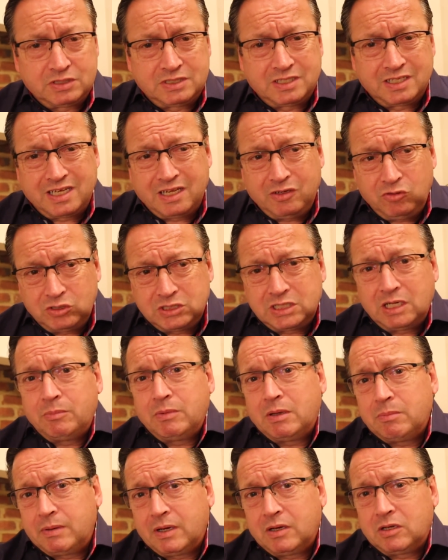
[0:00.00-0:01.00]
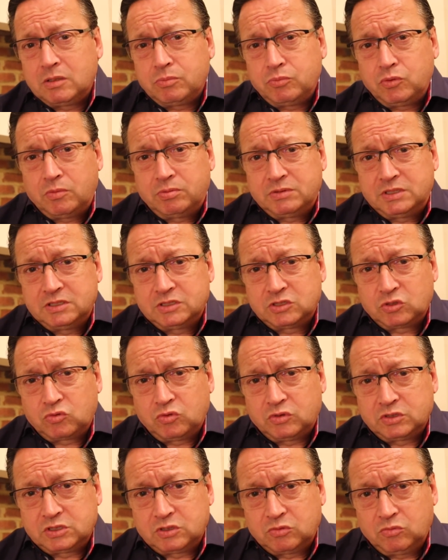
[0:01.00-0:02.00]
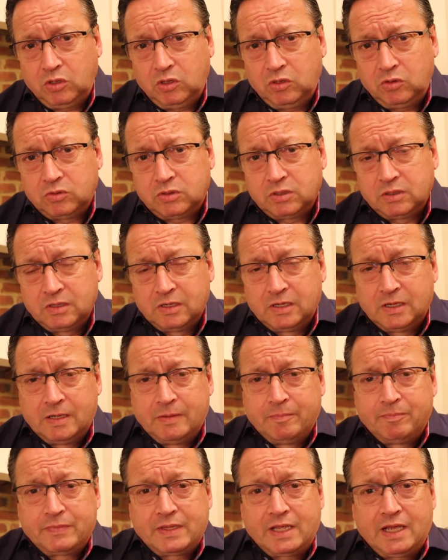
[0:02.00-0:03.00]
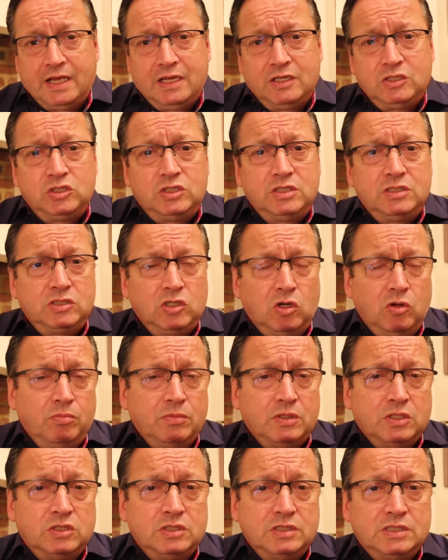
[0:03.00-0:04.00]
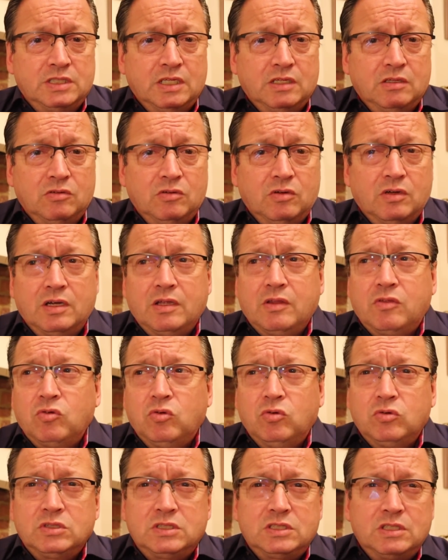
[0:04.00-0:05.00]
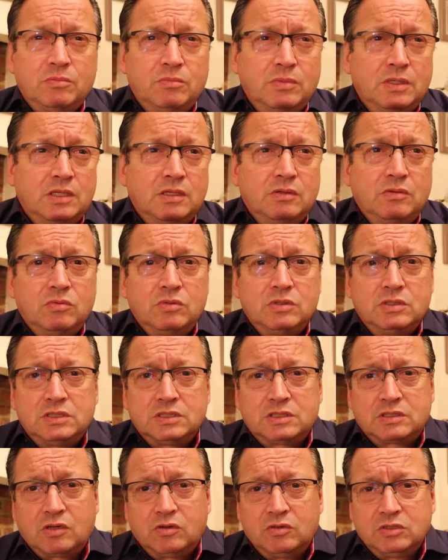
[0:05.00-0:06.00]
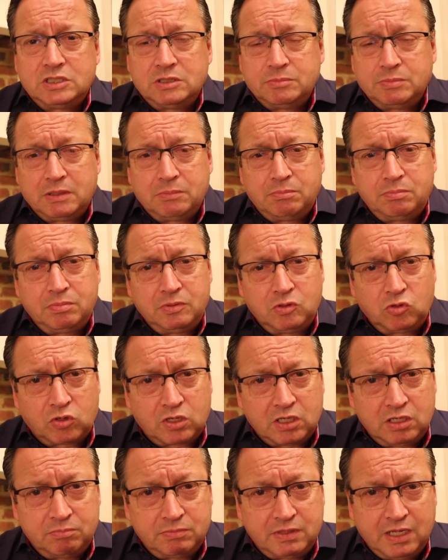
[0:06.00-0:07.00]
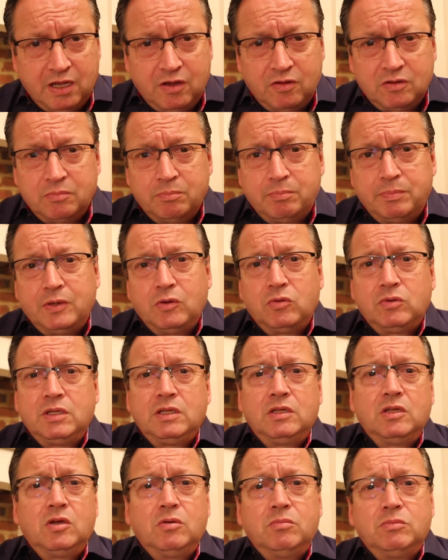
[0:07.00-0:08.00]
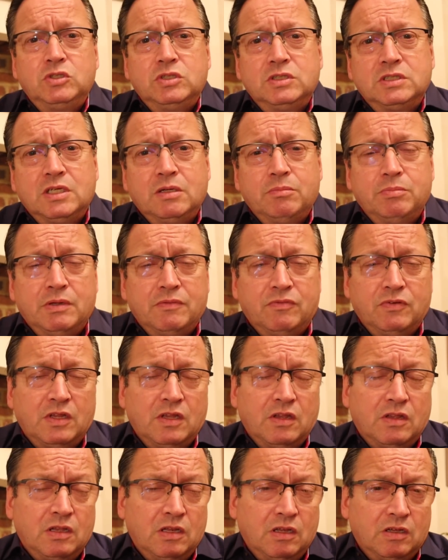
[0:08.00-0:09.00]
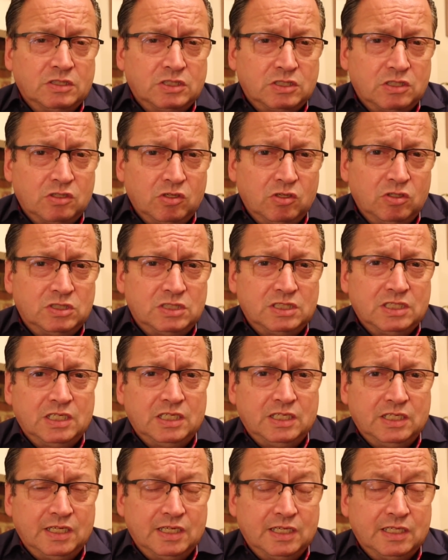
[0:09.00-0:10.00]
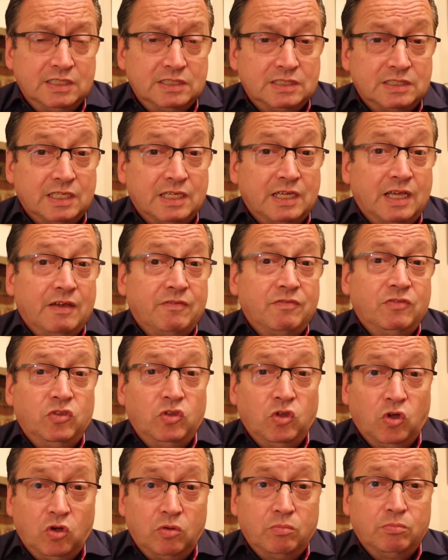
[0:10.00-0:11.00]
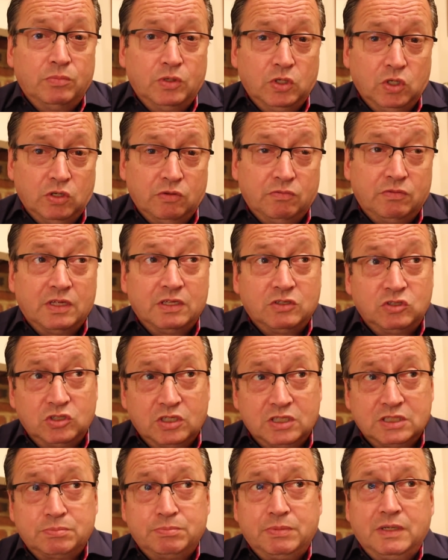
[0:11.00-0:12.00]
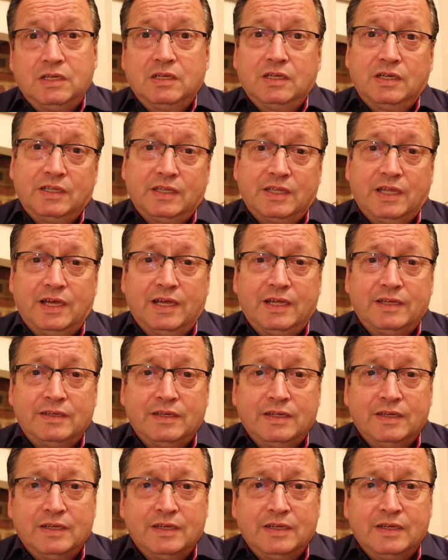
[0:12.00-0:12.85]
I said, can you tell me about the properties across the road? And she told me, she said, look, I thought somebody was going to be knocking them down and building them. She said, but for the last 13 years, they have not moved. They've just been like that.